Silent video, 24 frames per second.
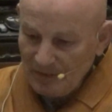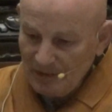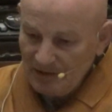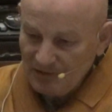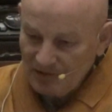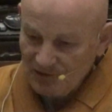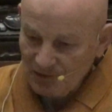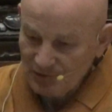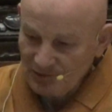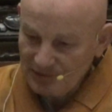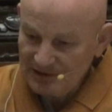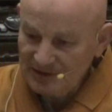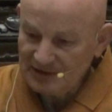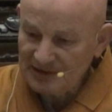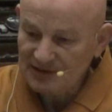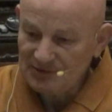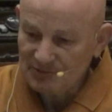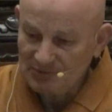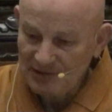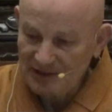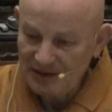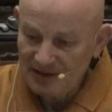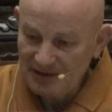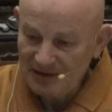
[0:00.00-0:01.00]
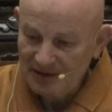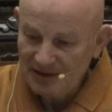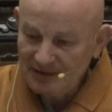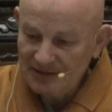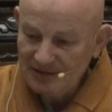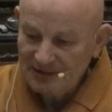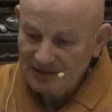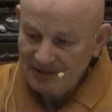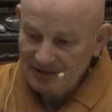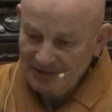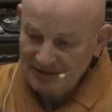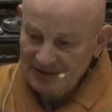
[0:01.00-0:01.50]
So in a way,
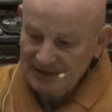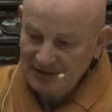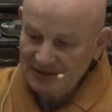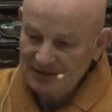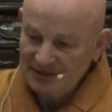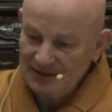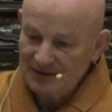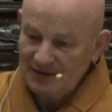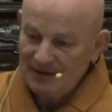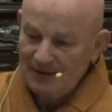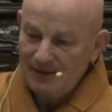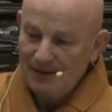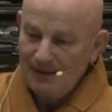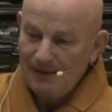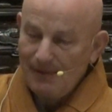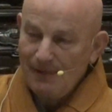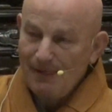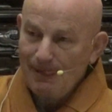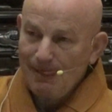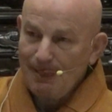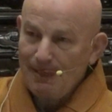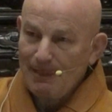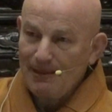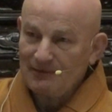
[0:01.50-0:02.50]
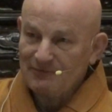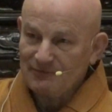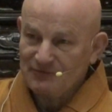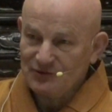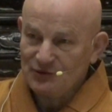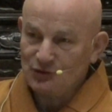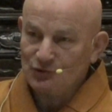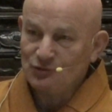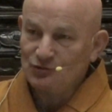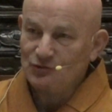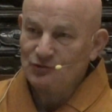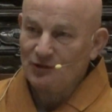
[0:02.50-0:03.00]
the
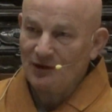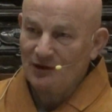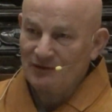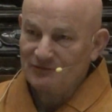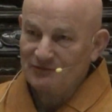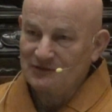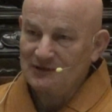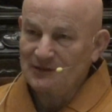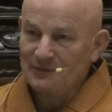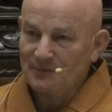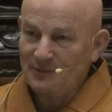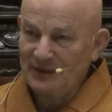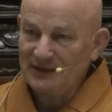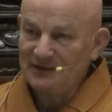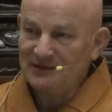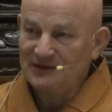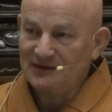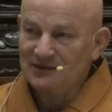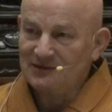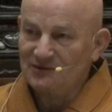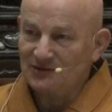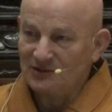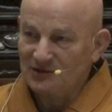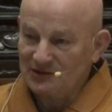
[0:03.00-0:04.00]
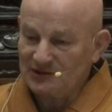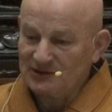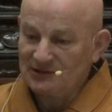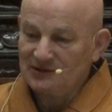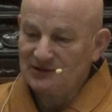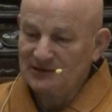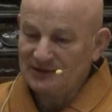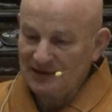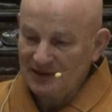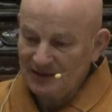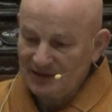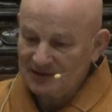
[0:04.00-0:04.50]
view of dependent
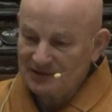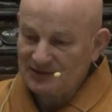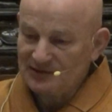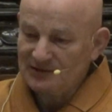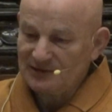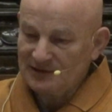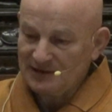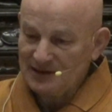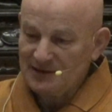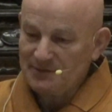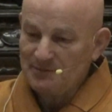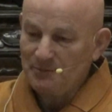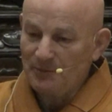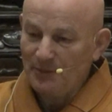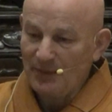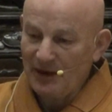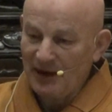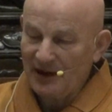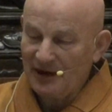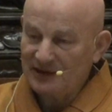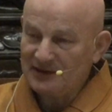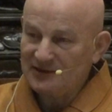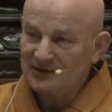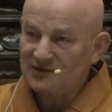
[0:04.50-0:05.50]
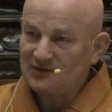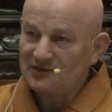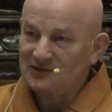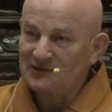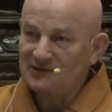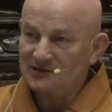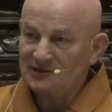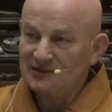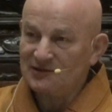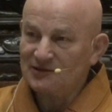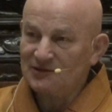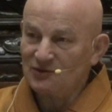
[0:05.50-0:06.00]
origination implies
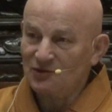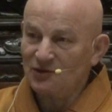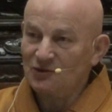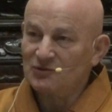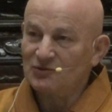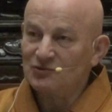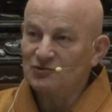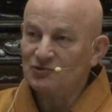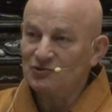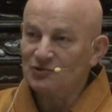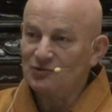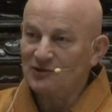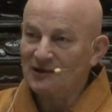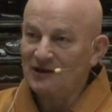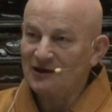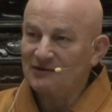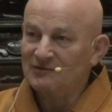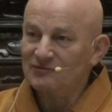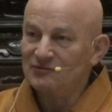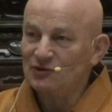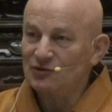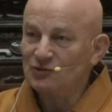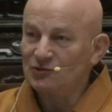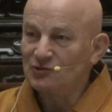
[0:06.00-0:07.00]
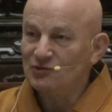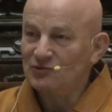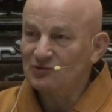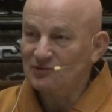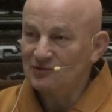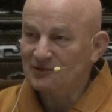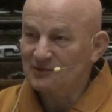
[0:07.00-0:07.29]
the non-dual view